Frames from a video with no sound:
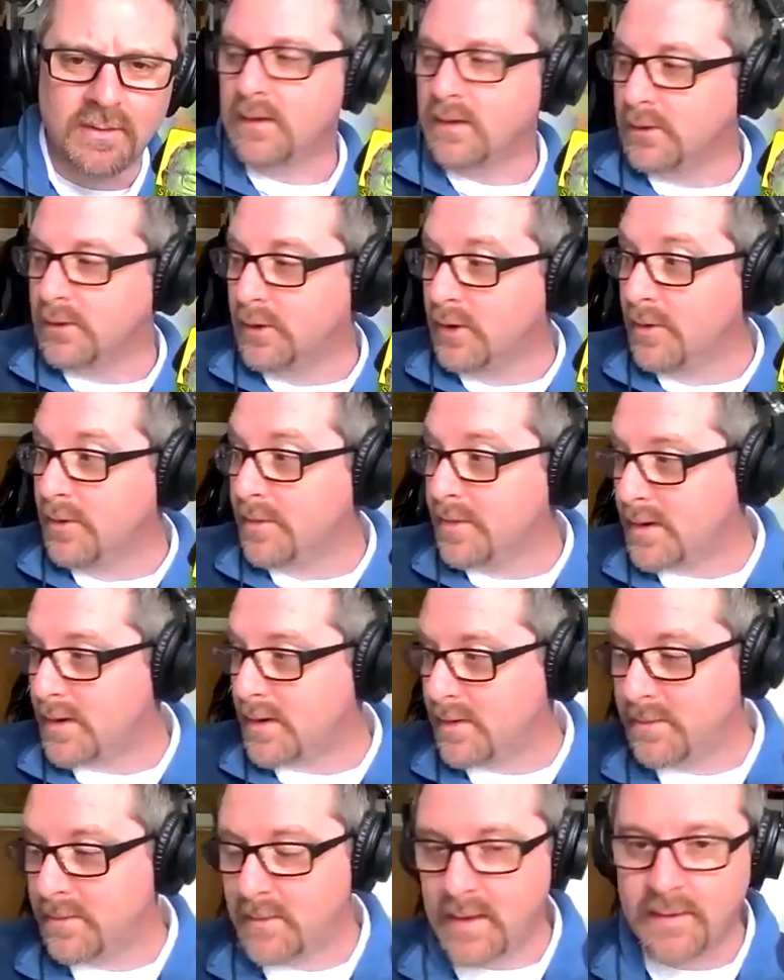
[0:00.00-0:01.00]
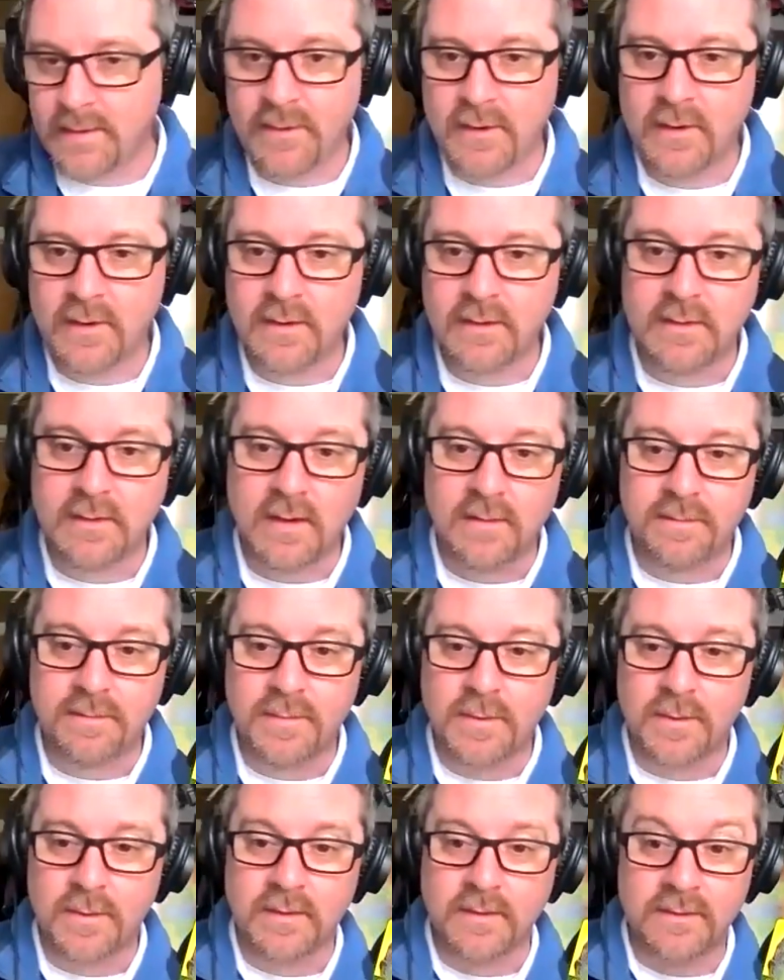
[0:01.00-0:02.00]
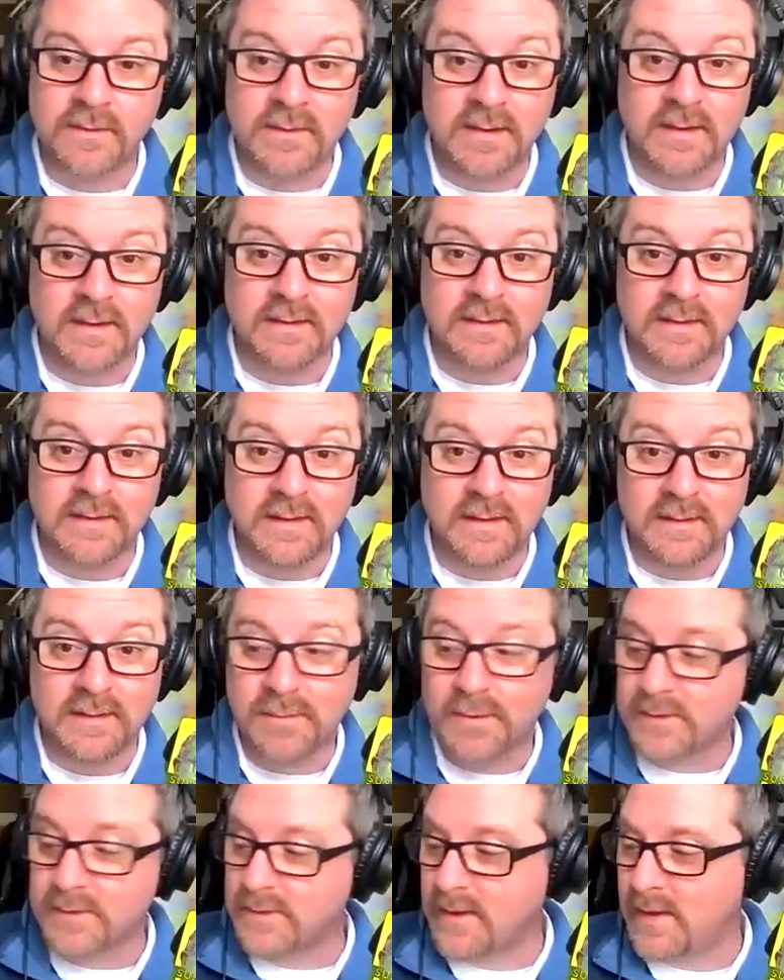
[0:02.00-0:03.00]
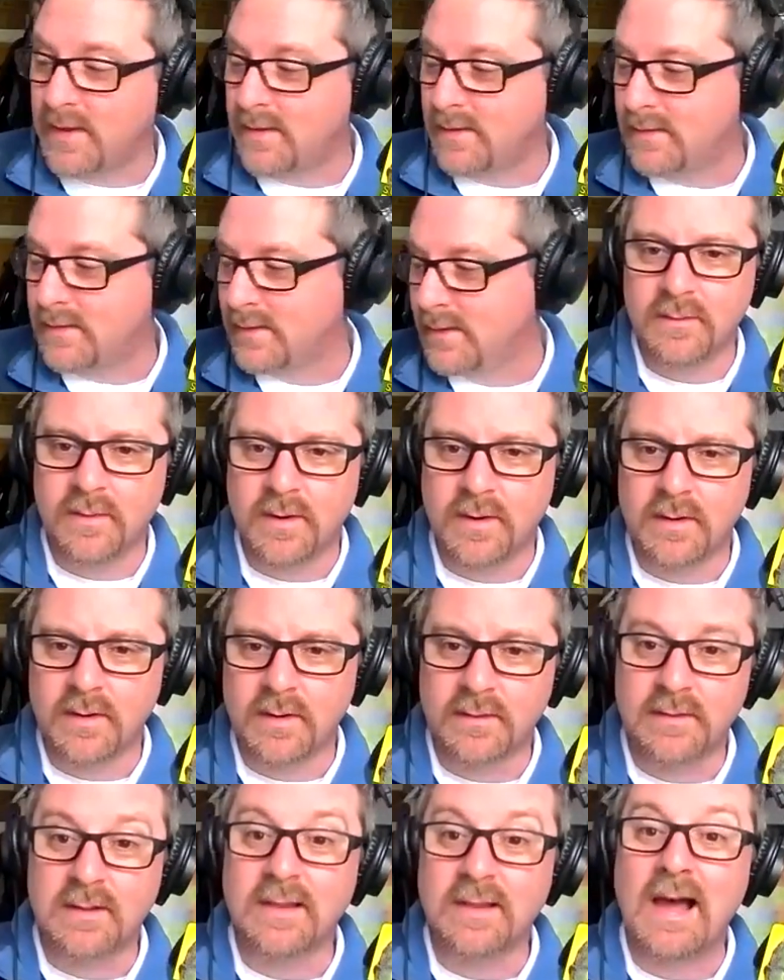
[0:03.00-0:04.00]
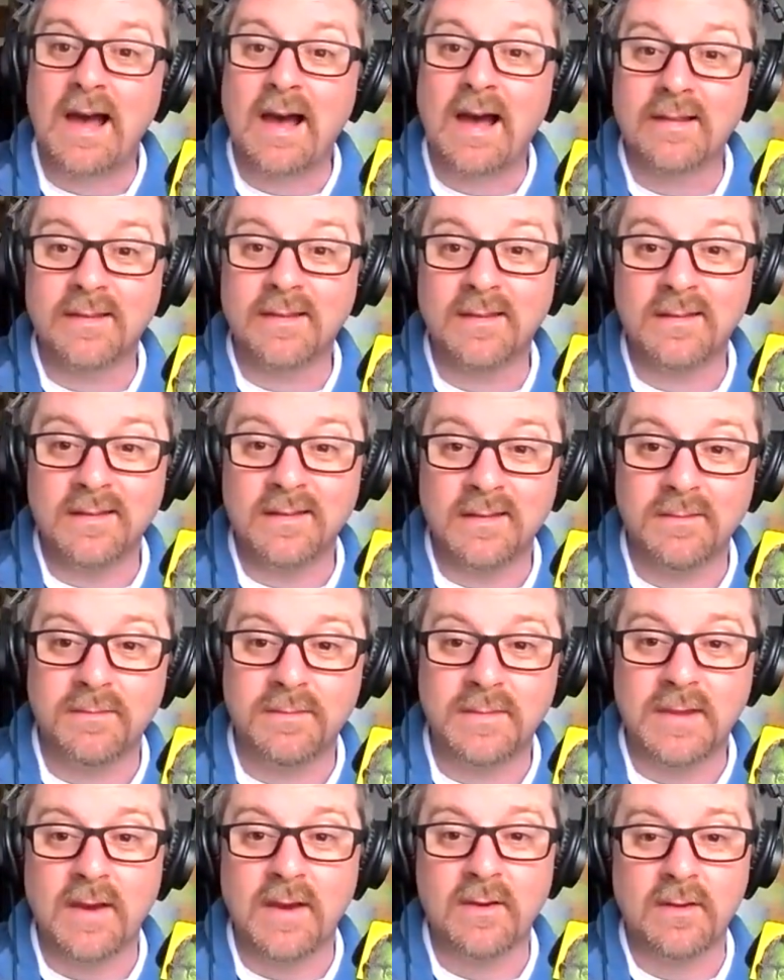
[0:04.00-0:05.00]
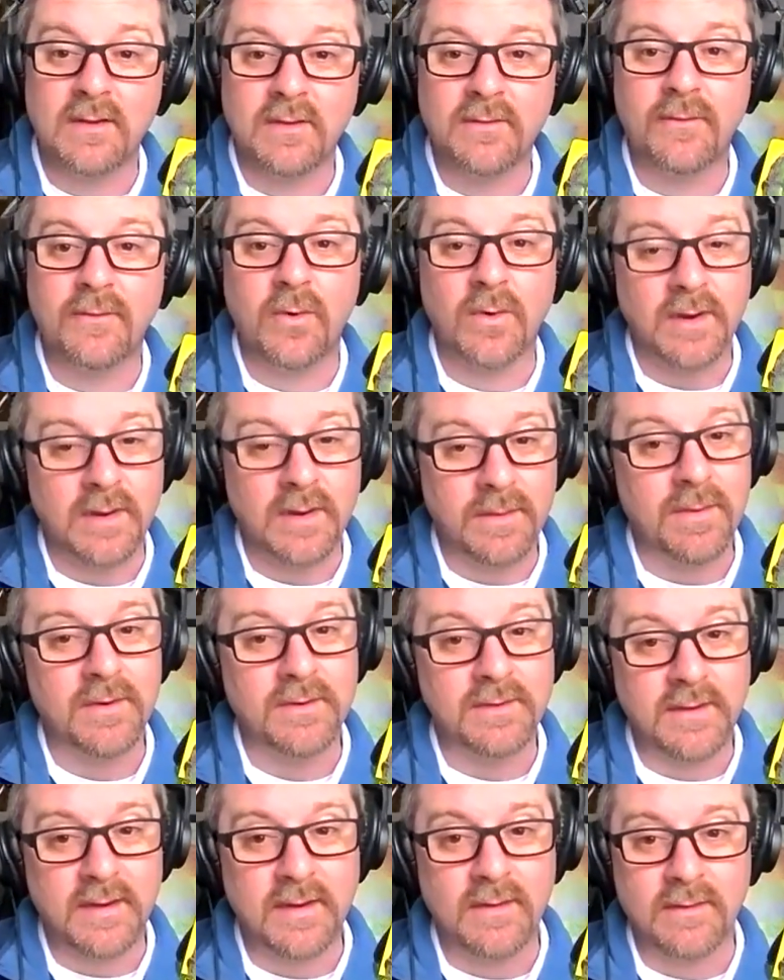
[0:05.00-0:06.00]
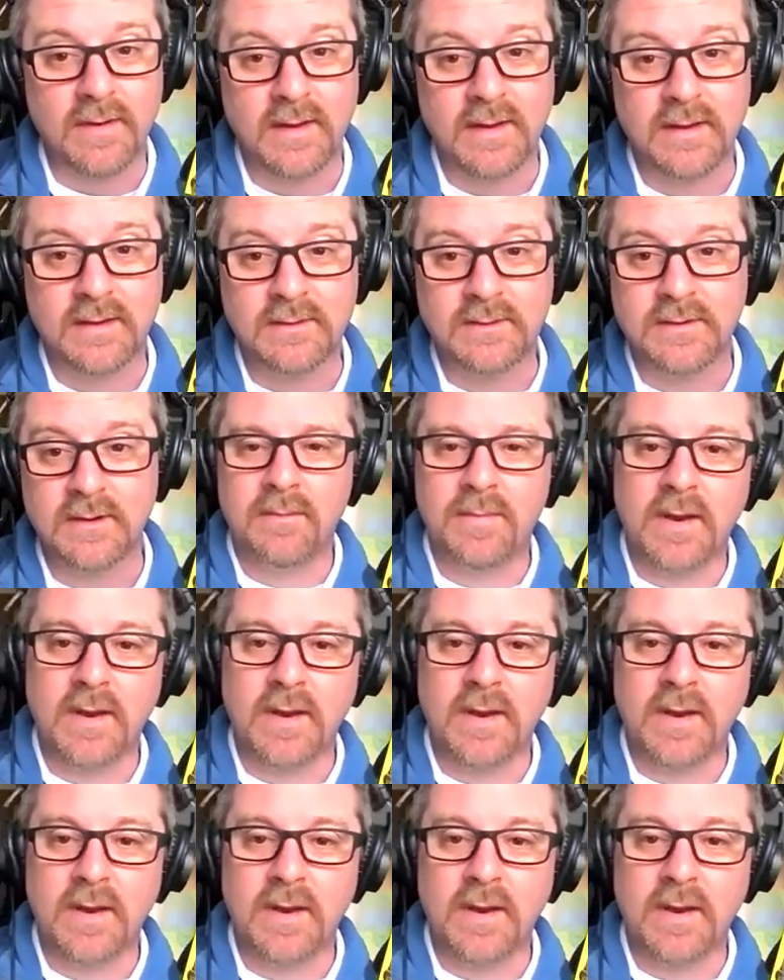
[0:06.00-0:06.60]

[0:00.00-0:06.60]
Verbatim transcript: Aluminum, I've heard, is upwards of 60%, whereas glass is down in the 40% range.